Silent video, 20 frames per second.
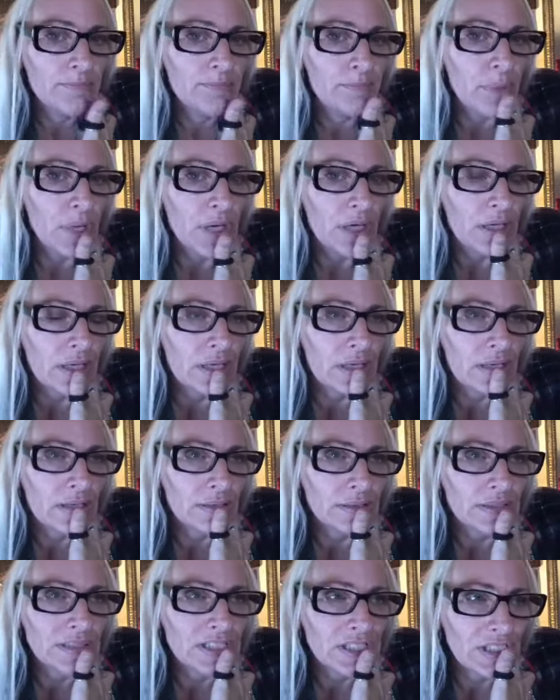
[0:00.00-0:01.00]
book.
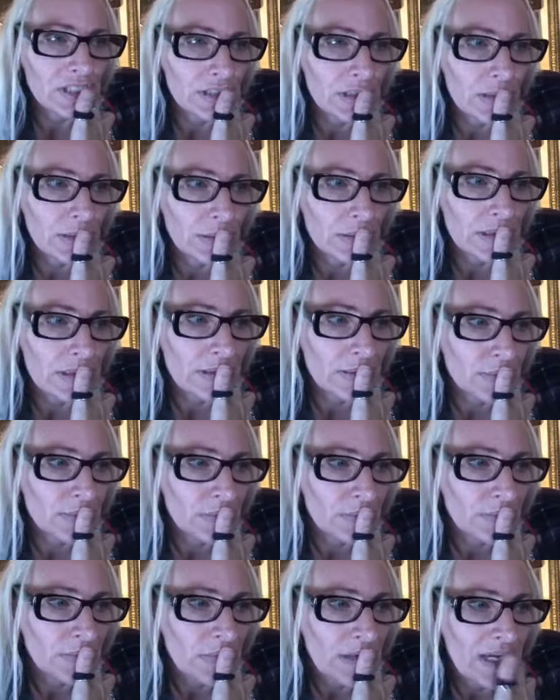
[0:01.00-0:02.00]
Shoot.
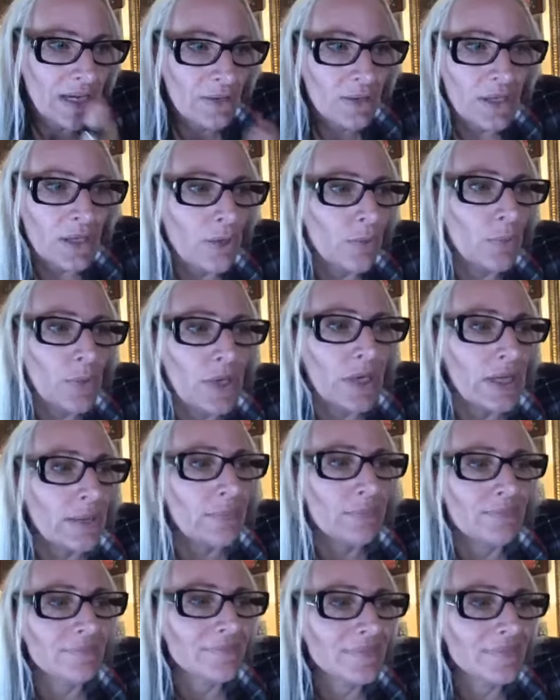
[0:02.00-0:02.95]
You know, where he